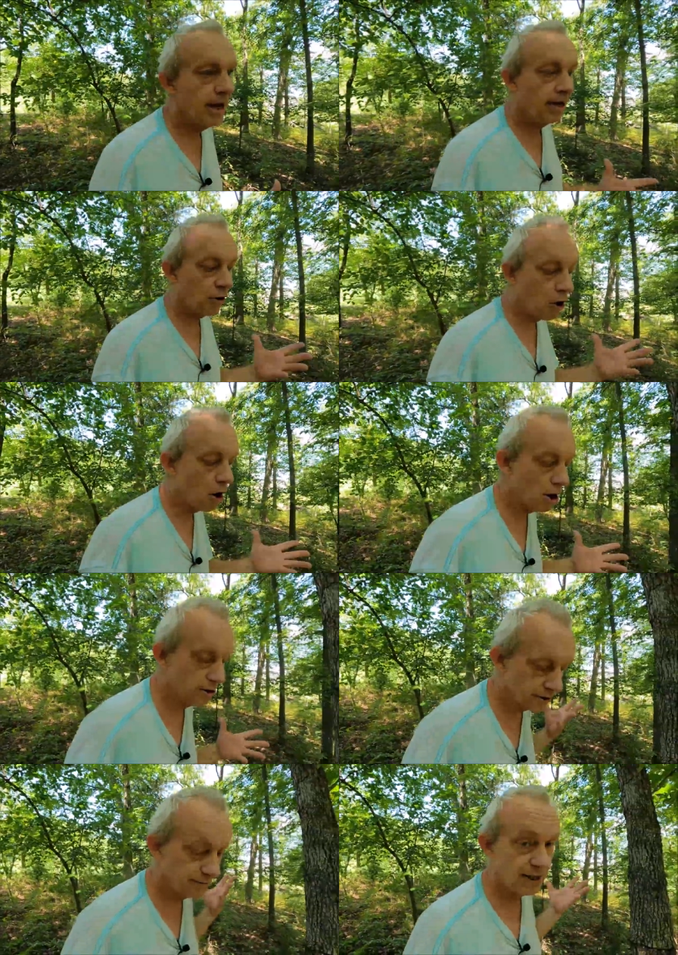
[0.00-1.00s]
made a
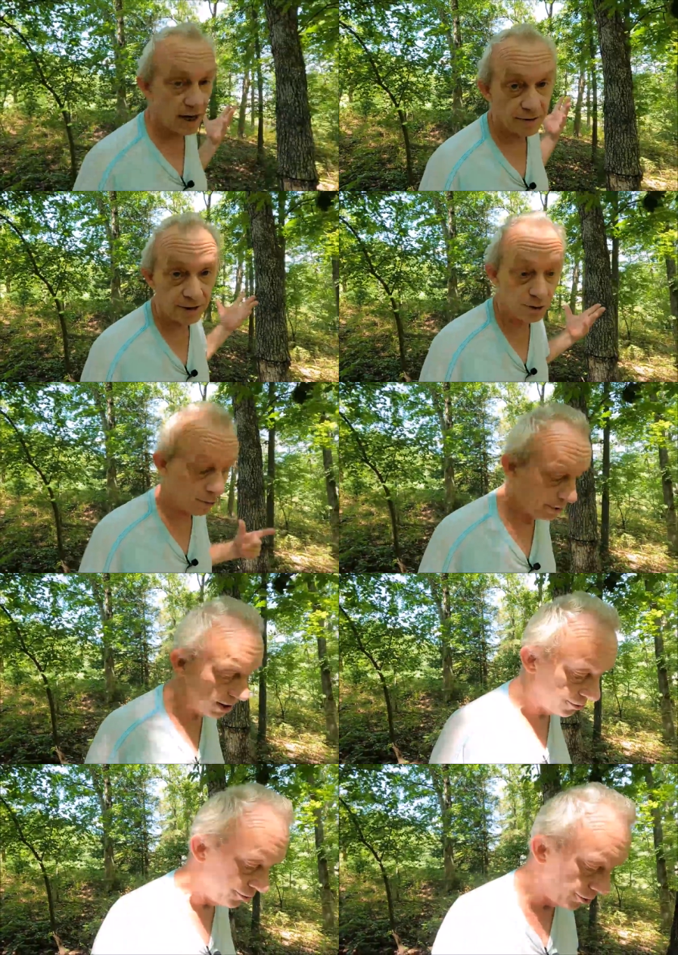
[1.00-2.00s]
cause of death
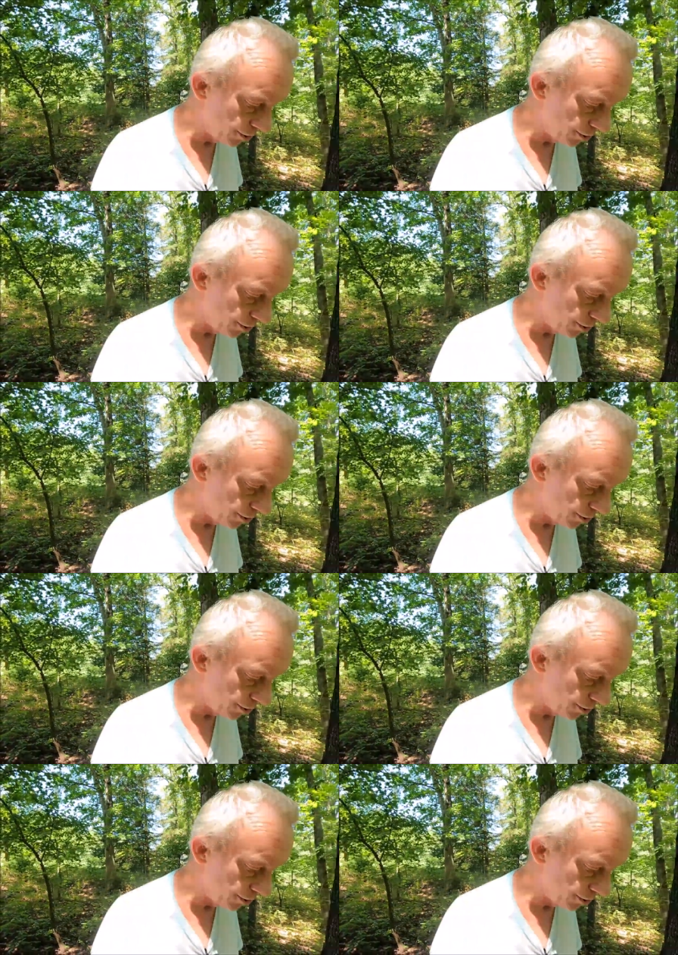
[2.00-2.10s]
determination